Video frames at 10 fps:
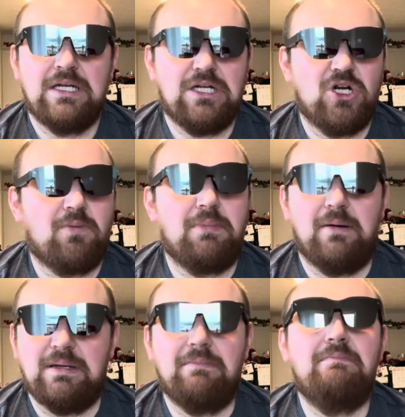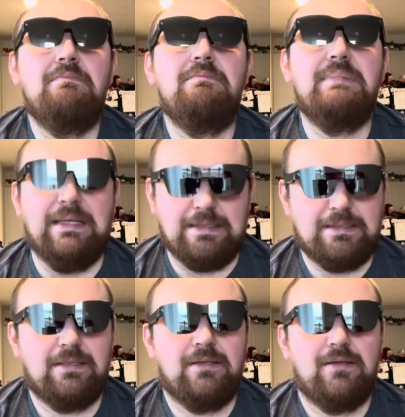you're gonna be
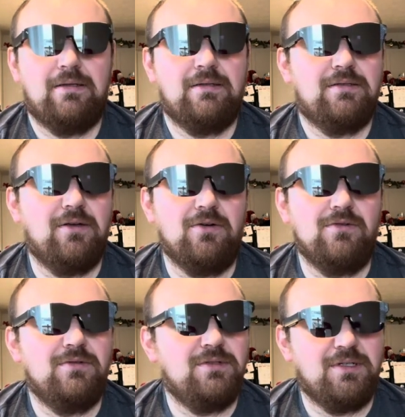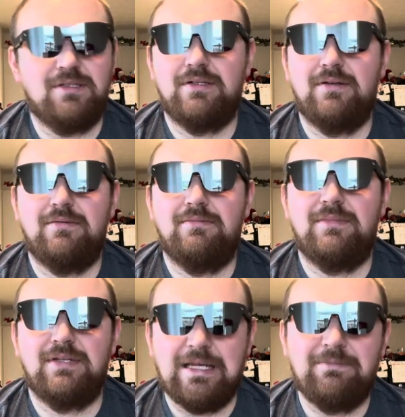pissed. So just
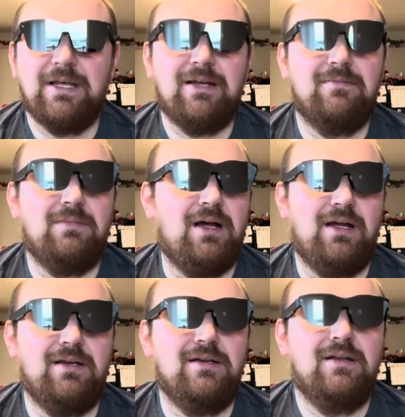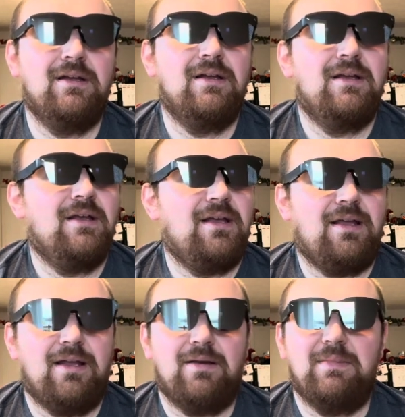keep that in mind
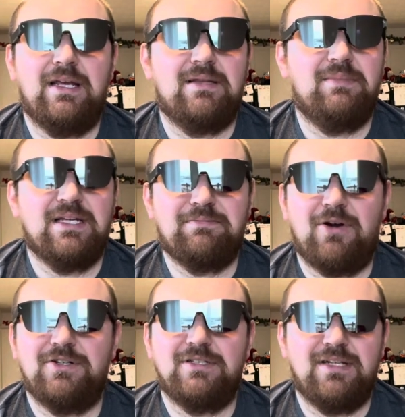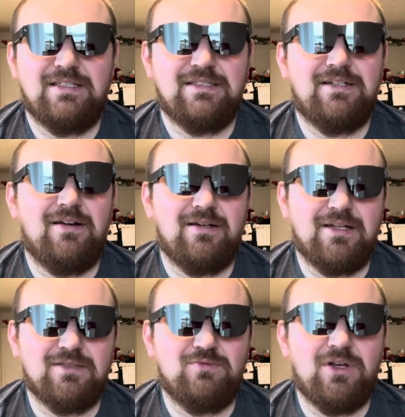and make the best purchase necessary,
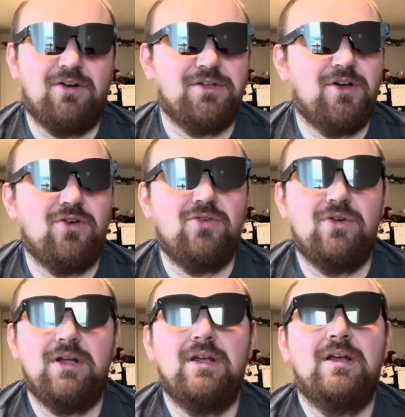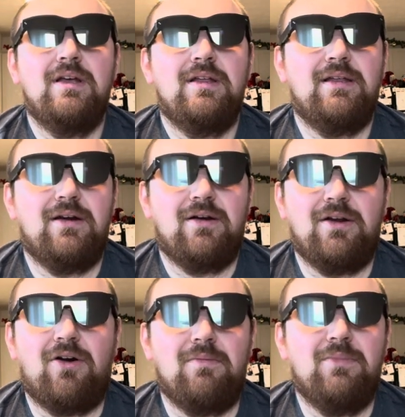because we all know that
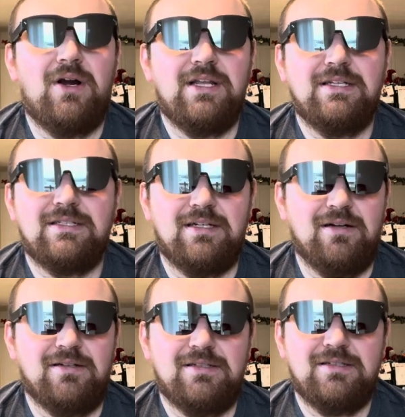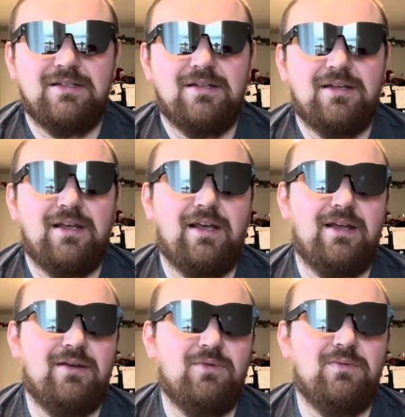our money is scarce,
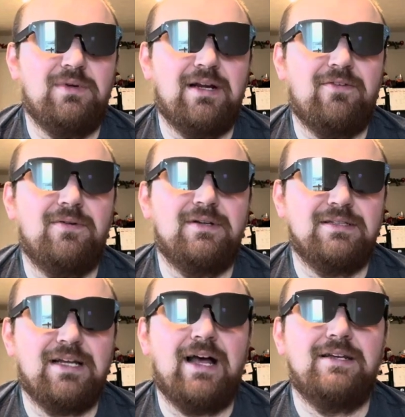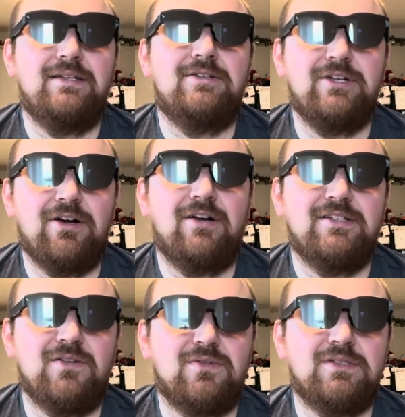and when we ever decide to treat
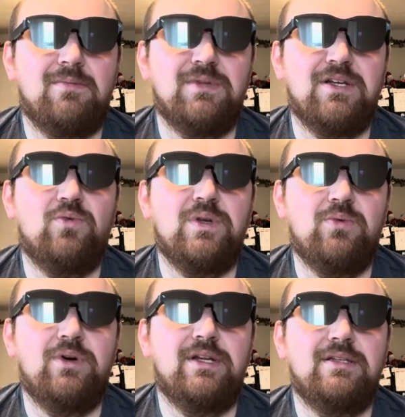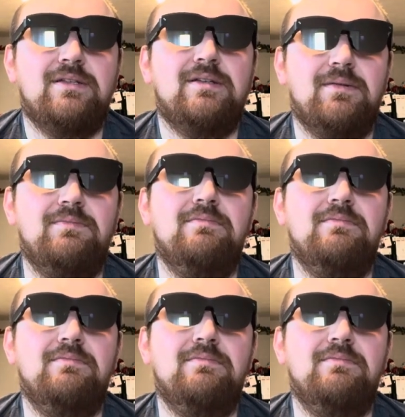ourselves with something, we want it to